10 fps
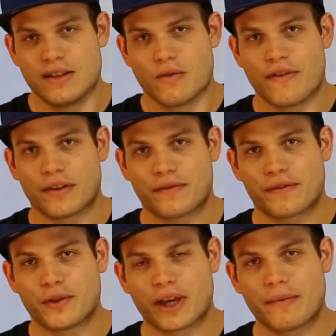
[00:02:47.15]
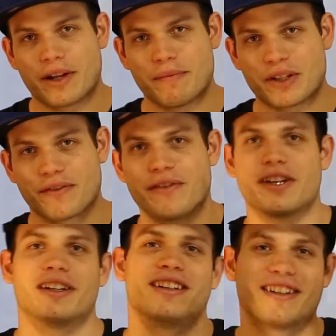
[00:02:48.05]
without talking about it much
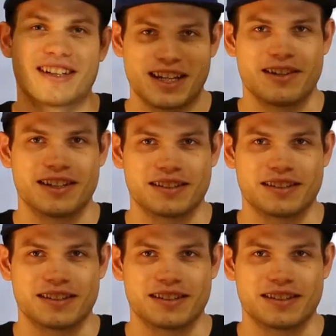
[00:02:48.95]
further, here it